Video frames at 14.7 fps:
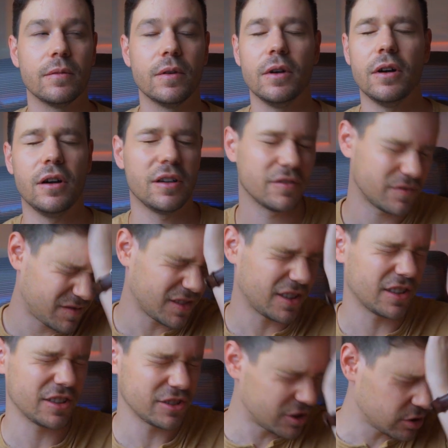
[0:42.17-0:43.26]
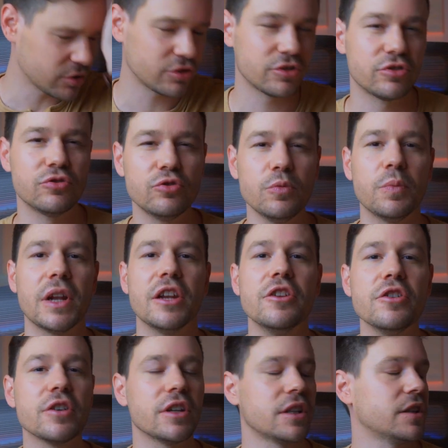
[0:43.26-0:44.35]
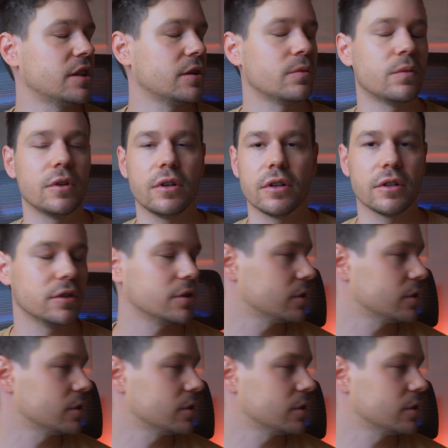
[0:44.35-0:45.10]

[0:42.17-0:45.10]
Oh, you're so stupid. I knew you were gonna get that wrong.